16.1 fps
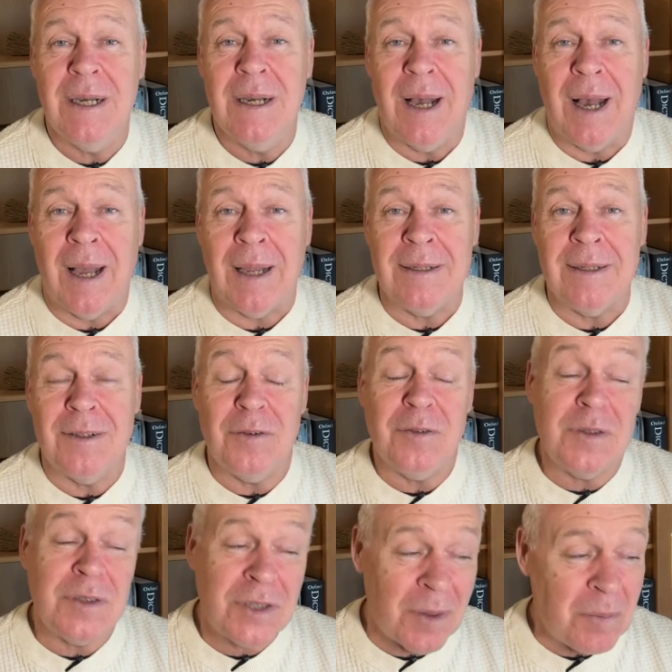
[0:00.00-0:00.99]

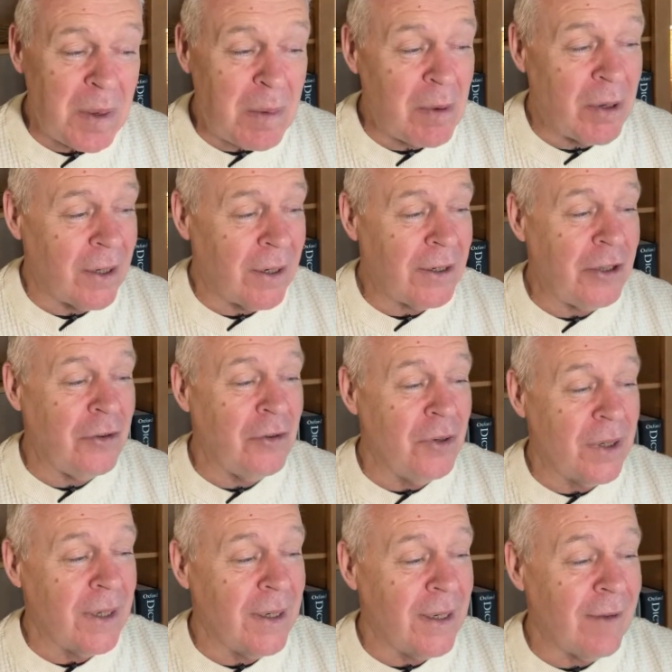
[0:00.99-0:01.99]
And some people argue
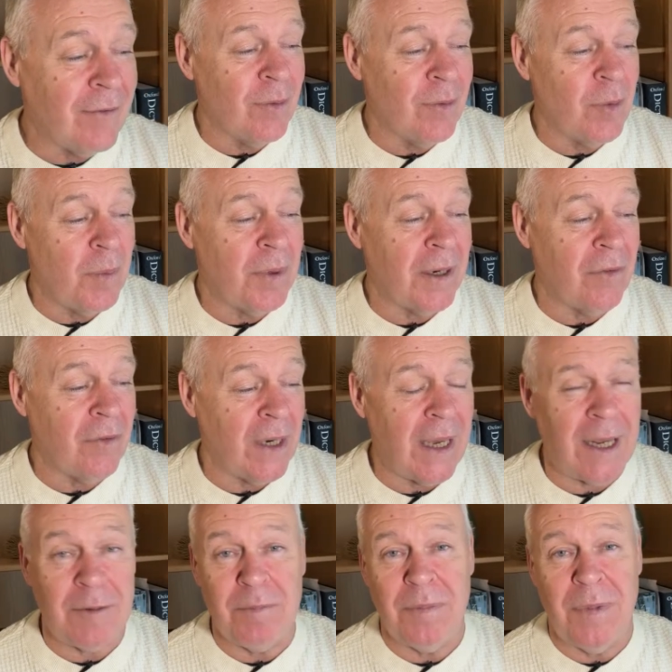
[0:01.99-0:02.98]
it can give bit of an
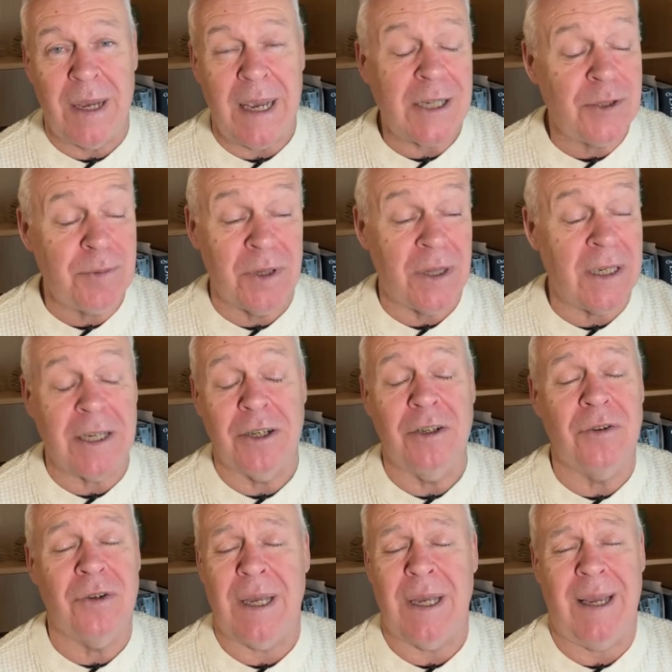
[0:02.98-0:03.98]
edge, but they can
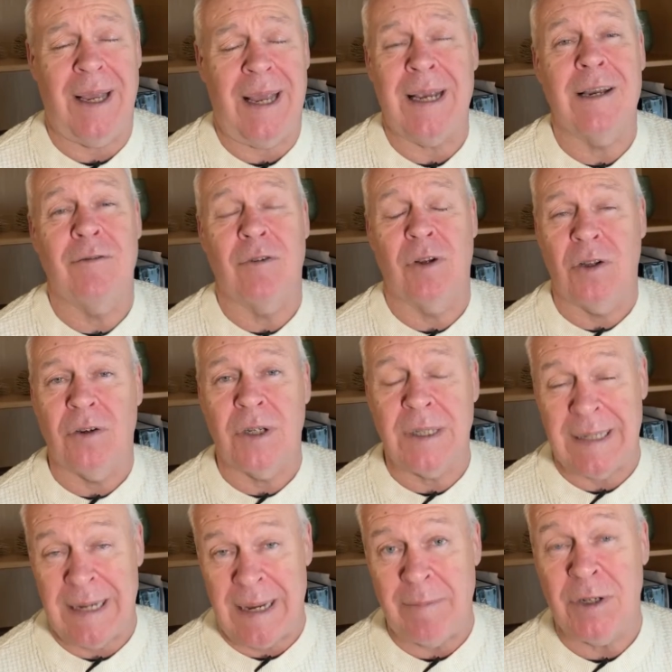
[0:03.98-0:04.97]
do a heck of a lot of
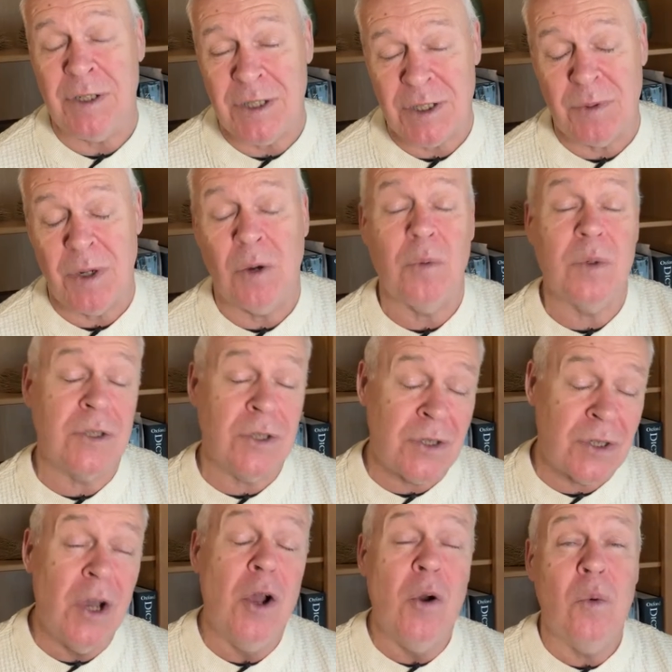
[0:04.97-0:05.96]
damage as well, which is
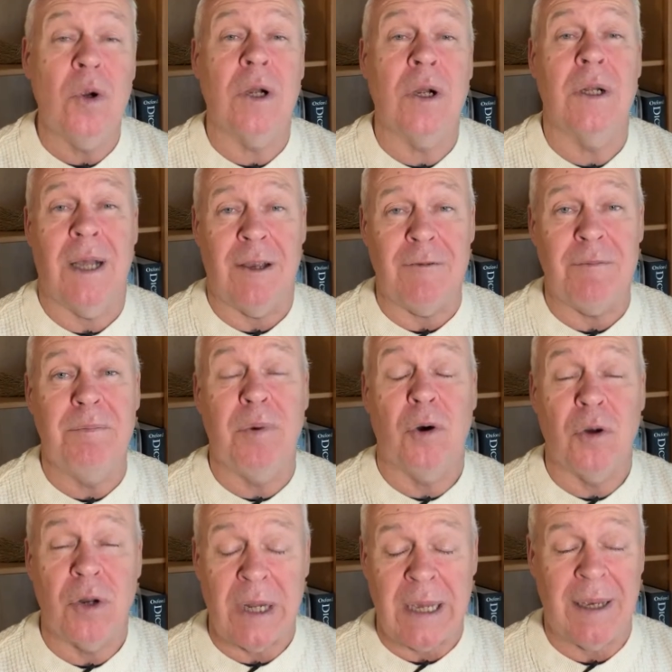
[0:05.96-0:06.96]
what Clive
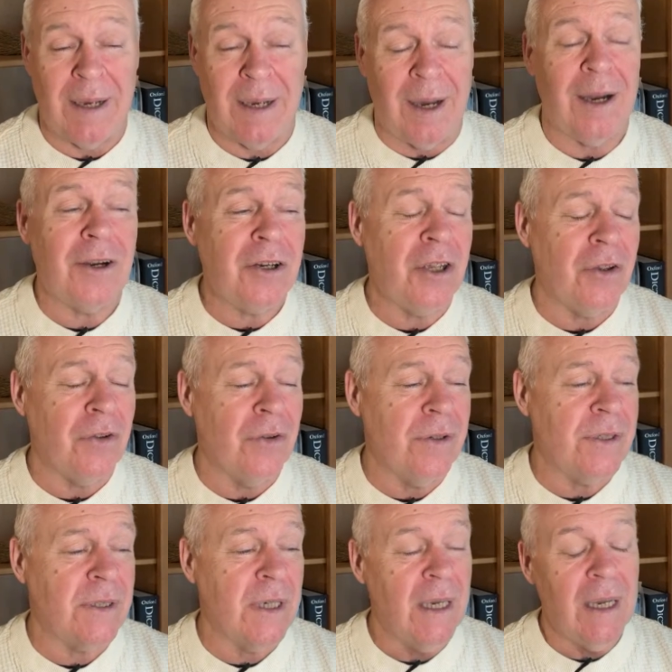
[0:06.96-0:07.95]
Body argues.